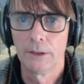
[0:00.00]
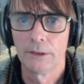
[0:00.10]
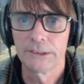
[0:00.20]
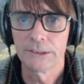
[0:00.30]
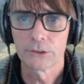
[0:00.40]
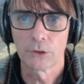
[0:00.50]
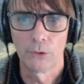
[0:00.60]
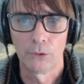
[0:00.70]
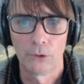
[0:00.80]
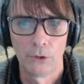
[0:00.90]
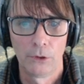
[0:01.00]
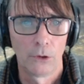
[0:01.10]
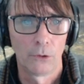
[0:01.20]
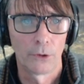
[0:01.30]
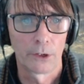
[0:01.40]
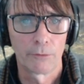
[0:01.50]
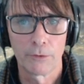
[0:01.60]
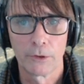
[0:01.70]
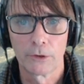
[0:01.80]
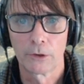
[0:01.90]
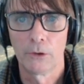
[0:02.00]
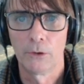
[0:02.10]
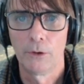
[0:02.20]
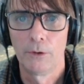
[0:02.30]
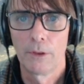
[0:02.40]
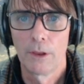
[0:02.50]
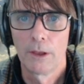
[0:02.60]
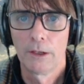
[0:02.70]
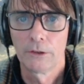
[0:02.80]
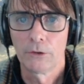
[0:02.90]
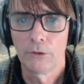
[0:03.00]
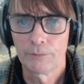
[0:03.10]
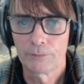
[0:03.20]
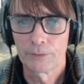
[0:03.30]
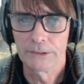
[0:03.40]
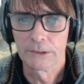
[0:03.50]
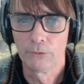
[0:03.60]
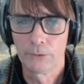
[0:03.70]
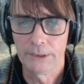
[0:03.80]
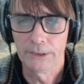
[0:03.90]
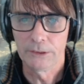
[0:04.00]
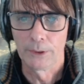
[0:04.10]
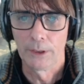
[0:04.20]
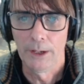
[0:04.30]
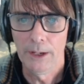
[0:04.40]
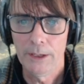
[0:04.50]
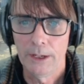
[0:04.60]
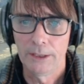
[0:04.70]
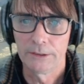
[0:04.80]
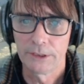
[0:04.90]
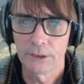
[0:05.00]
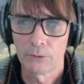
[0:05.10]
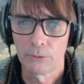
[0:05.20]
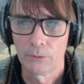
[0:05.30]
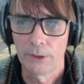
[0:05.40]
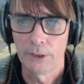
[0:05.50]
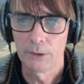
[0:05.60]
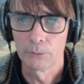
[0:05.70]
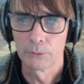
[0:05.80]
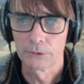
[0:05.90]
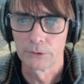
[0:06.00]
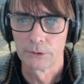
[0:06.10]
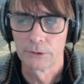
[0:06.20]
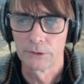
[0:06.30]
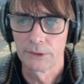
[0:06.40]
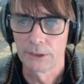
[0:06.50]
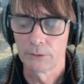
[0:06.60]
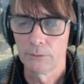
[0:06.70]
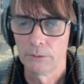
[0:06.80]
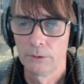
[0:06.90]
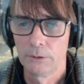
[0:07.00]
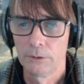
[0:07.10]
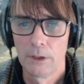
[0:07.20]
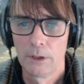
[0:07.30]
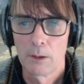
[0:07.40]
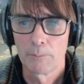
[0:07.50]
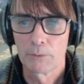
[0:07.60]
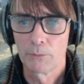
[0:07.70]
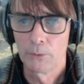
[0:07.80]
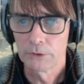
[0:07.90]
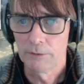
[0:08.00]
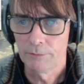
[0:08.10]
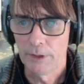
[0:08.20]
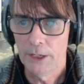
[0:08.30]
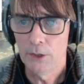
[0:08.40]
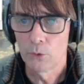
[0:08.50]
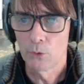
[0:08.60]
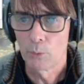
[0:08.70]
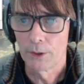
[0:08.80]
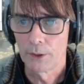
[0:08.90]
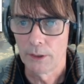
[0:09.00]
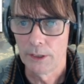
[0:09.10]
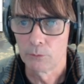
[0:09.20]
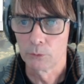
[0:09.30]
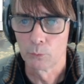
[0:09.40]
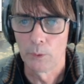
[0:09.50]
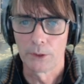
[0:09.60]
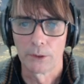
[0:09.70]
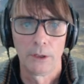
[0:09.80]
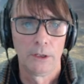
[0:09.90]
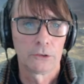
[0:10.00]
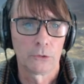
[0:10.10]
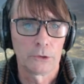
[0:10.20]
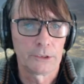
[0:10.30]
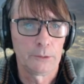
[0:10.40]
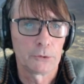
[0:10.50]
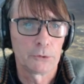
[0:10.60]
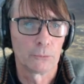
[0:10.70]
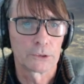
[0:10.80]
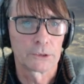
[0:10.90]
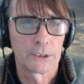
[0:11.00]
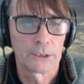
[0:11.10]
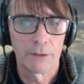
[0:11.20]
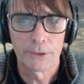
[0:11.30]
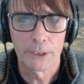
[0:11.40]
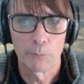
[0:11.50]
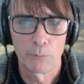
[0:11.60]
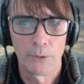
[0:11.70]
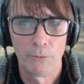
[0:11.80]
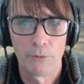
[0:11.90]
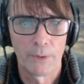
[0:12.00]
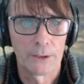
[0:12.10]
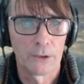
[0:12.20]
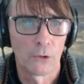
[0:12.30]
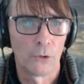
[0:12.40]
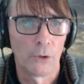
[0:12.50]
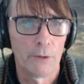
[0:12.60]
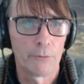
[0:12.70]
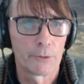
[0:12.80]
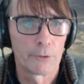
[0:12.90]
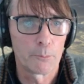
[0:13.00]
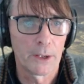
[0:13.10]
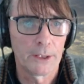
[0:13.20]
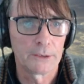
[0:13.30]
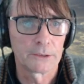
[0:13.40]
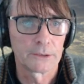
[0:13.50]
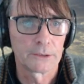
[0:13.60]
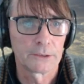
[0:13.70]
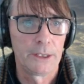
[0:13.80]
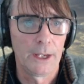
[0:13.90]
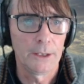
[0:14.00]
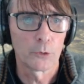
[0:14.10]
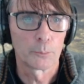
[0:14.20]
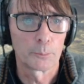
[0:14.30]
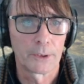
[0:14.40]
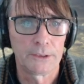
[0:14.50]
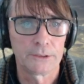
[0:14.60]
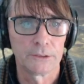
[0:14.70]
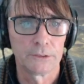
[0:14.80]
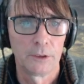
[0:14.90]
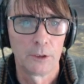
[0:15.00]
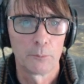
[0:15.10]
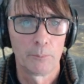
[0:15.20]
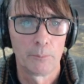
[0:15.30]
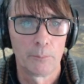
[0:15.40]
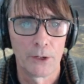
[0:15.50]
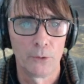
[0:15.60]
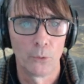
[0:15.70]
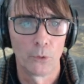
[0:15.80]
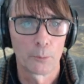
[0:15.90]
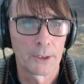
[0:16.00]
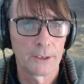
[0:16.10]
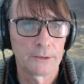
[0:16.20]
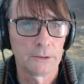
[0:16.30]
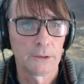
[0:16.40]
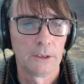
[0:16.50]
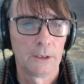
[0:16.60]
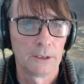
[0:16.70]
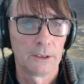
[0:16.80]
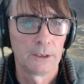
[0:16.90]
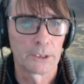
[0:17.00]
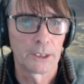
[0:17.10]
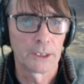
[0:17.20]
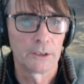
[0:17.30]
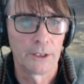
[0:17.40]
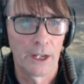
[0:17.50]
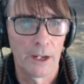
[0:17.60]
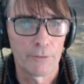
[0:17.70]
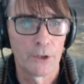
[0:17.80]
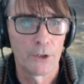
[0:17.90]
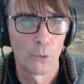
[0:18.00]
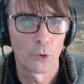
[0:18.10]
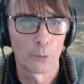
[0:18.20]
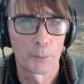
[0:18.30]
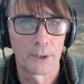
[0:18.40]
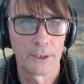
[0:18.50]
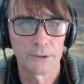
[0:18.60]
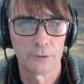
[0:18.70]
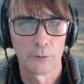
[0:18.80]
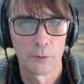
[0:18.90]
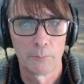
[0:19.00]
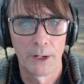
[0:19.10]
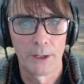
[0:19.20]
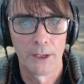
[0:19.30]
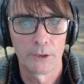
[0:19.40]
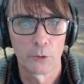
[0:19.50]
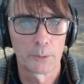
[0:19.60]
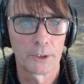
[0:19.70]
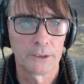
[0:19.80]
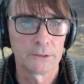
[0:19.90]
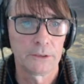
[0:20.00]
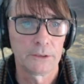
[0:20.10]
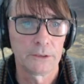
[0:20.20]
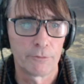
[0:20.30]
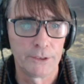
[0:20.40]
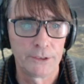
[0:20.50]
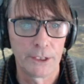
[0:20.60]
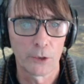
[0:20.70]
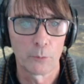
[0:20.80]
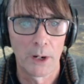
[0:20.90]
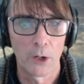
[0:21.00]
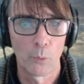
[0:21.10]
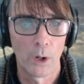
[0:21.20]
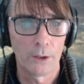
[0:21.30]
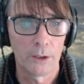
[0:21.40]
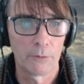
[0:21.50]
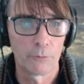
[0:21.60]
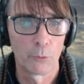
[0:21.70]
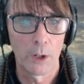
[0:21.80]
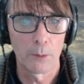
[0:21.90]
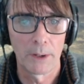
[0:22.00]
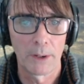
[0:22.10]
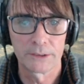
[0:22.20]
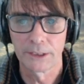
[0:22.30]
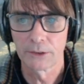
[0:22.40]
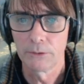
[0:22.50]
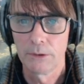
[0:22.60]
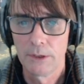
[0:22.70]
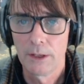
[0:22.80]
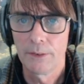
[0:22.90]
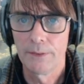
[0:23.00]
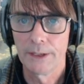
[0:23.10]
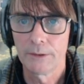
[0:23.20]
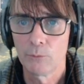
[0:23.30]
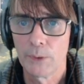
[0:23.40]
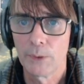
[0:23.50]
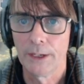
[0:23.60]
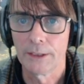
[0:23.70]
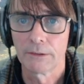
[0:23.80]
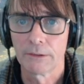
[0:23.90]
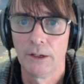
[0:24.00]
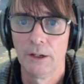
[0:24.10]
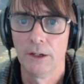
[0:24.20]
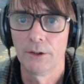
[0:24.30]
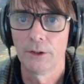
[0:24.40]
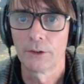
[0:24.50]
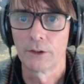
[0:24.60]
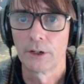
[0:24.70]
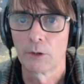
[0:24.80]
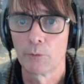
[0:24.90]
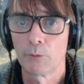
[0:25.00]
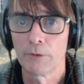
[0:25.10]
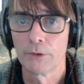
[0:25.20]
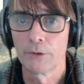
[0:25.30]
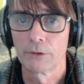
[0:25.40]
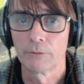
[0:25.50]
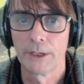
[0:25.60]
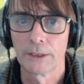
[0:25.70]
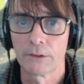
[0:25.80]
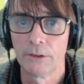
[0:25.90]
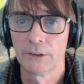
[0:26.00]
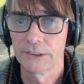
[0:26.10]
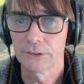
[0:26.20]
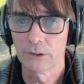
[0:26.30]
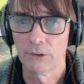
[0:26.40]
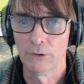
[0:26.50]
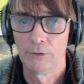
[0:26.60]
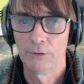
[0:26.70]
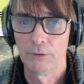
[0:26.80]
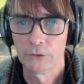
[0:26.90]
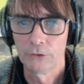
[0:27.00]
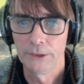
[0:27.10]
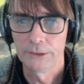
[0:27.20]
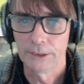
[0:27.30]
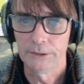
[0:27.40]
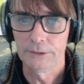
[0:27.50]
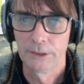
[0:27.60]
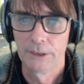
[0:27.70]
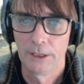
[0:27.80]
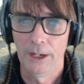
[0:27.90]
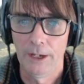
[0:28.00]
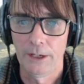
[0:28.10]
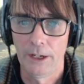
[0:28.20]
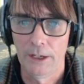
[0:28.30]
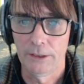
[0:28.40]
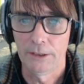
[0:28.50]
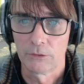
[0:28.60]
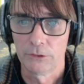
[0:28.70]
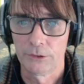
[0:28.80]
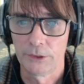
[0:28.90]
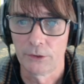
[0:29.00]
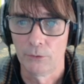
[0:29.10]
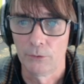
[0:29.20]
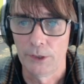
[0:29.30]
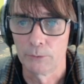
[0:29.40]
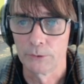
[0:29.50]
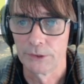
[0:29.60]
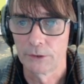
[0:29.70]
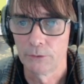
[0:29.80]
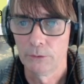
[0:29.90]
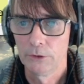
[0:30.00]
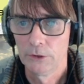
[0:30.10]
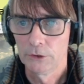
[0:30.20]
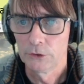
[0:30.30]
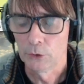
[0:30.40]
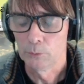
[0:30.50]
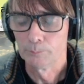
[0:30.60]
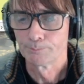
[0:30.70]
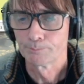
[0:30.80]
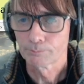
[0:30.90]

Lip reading: the sister law or equivalent law. So if, for instance, look at this one, A and 0 equals 0, but we also have A or 1 equals 1. So it seems to us that every time when we find a law and we replace the AND operation by an OR operation, simultaneously every OR operation by an AND operation, every 0 by a 1 and every 1 by a 0, then we get another equivalent, we get the sister law. So in this case, A and 0 equals 0. So